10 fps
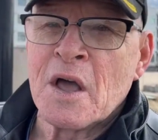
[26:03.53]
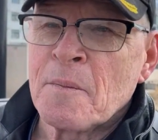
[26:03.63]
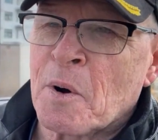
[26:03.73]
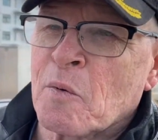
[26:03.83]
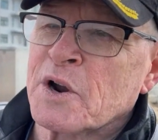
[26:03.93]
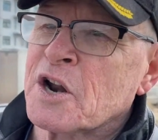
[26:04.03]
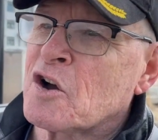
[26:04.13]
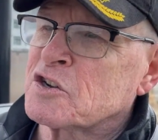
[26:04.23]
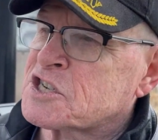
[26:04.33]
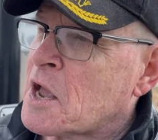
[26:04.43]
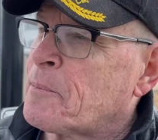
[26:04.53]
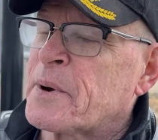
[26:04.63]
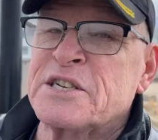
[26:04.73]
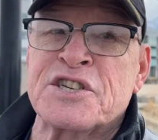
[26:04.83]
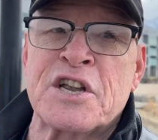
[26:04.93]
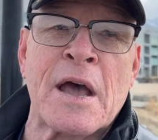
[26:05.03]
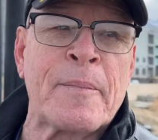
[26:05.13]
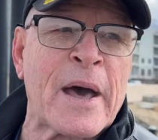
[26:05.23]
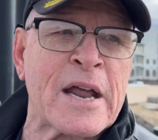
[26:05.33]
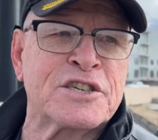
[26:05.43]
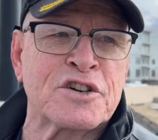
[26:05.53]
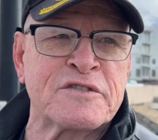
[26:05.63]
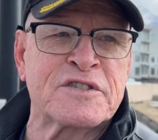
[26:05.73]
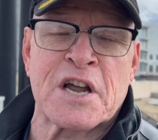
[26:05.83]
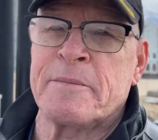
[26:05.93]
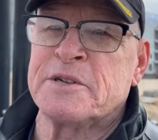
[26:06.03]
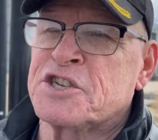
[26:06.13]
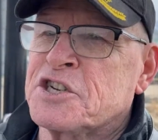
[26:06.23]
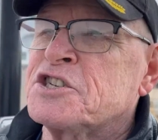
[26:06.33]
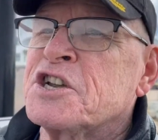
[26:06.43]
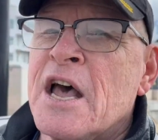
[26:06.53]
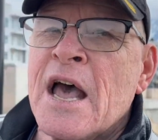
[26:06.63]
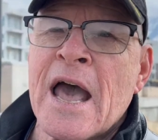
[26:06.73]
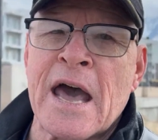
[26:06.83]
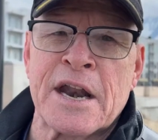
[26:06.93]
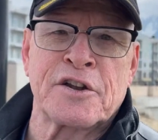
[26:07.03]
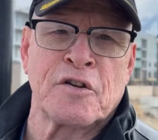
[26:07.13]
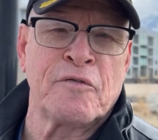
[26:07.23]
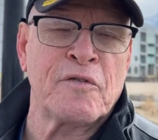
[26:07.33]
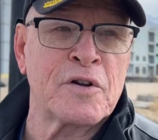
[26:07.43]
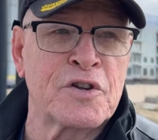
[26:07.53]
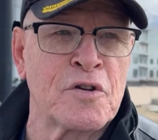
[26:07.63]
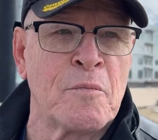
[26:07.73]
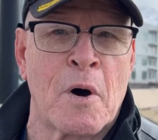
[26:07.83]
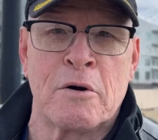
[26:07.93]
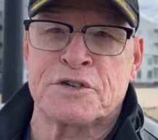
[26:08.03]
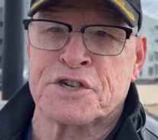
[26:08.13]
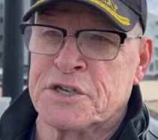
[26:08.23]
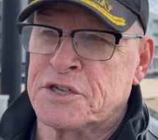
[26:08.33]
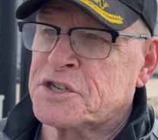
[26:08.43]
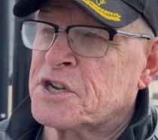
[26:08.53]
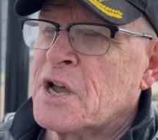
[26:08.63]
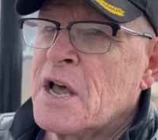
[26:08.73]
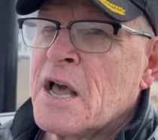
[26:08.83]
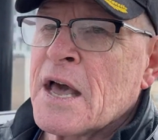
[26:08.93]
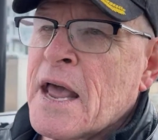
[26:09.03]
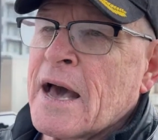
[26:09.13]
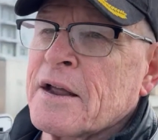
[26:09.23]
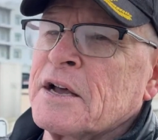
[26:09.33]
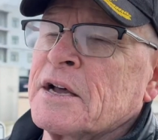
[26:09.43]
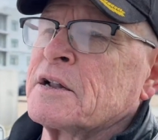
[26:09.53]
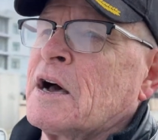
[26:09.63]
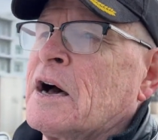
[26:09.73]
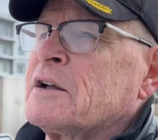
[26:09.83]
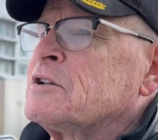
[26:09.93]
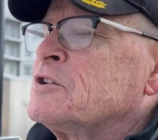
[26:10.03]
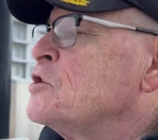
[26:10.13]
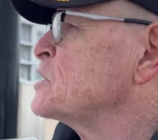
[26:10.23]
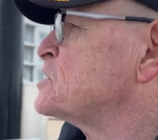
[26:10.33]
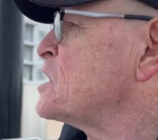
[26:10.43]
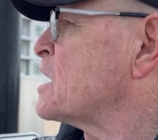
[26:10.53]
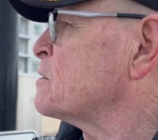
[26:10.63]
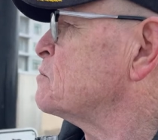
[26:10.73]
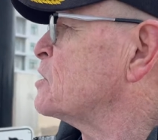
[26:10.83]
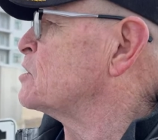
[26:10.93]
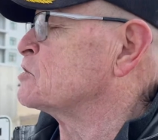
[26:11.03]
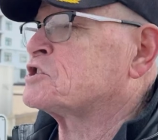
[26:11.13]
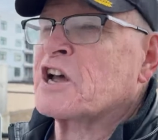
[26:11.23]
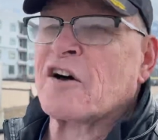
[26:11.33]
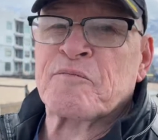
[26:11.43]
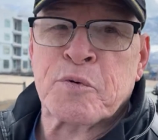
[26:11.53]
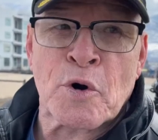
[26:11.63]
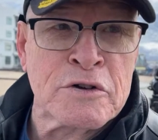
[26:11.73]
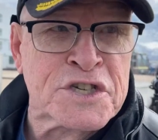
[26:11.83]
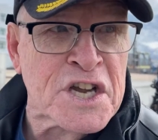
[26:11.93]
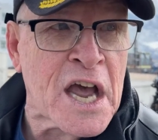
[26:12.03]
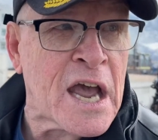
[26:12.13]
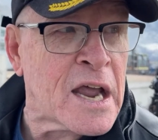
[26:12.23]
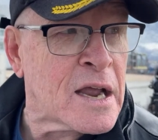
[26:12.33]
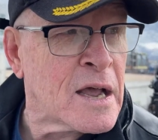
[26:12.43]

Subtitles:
but we're going to go step by step how to serve summonses, how to do motions, and how to you can take it yourself pro se.